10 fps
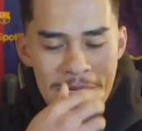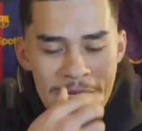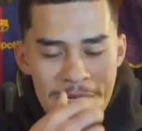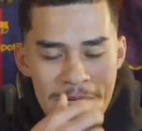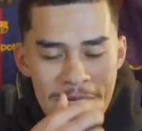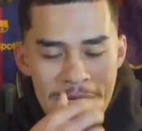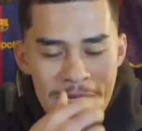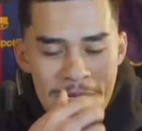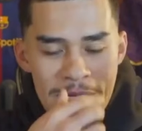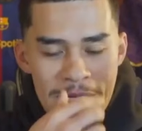
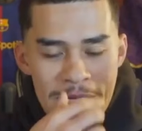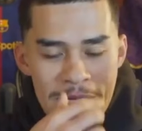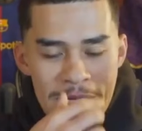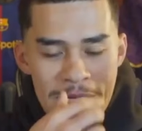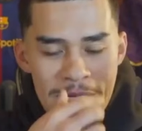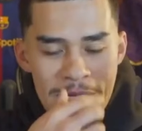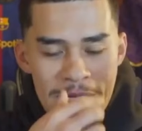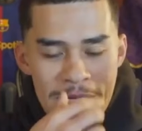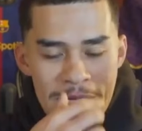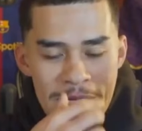
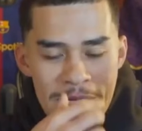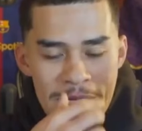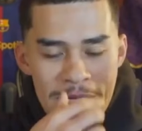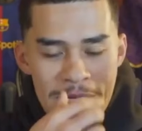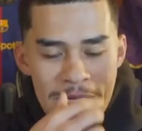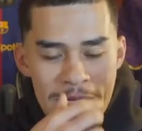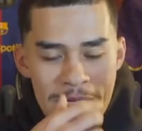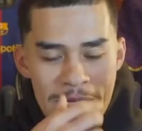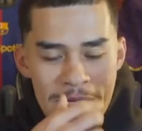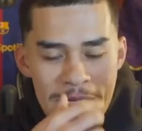
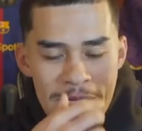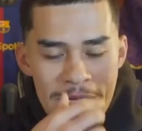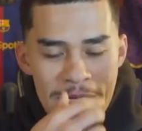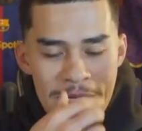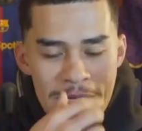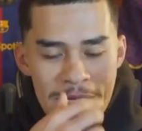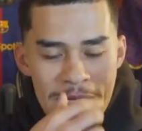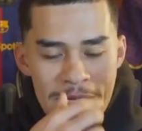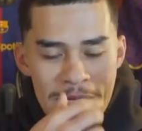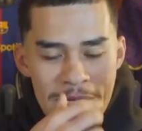
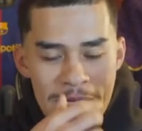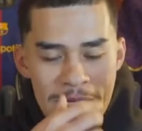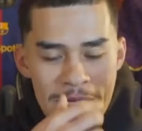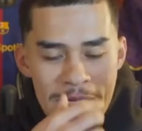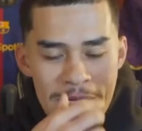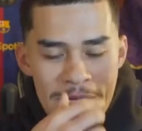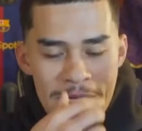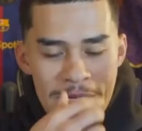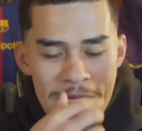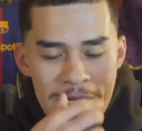
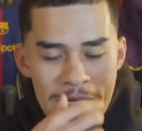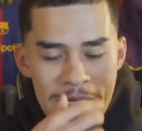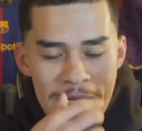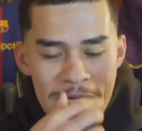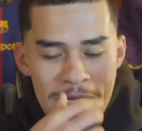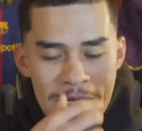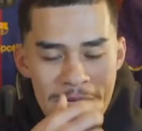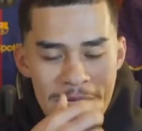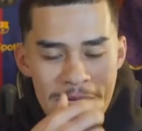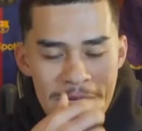
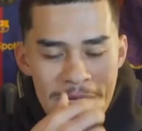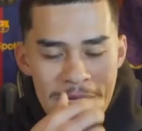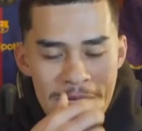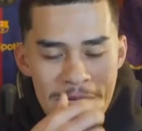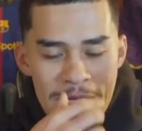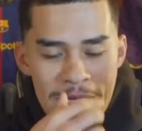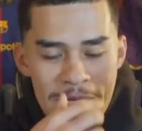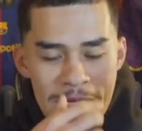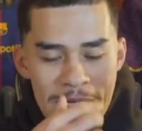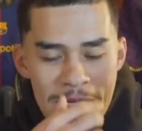
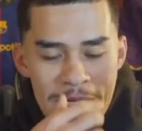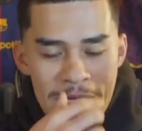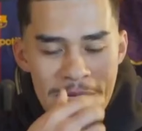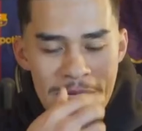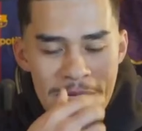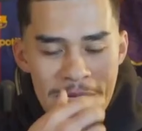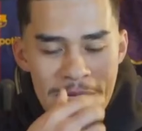The person shown says nothing.